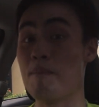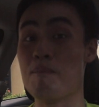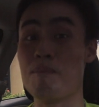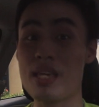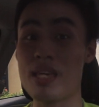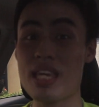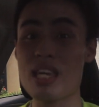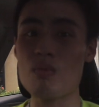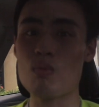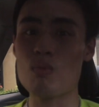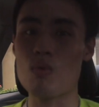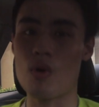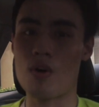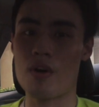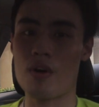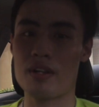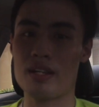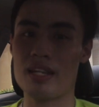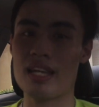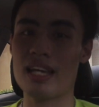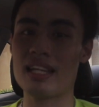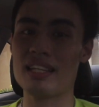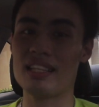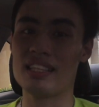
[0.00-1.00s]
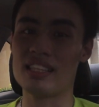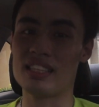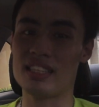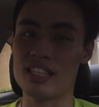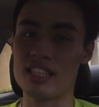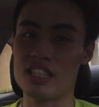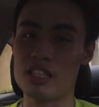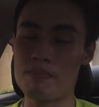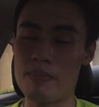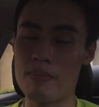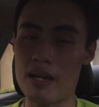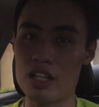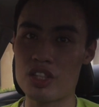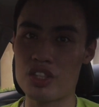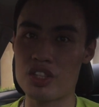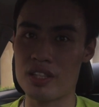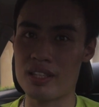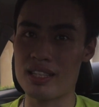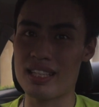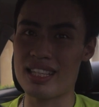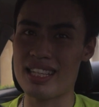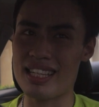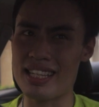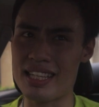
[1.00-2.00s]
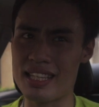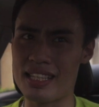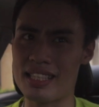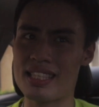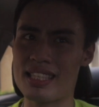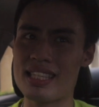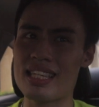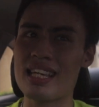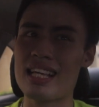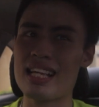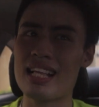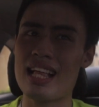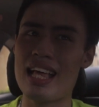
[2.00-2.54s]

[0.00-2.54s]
be warned that the suspension is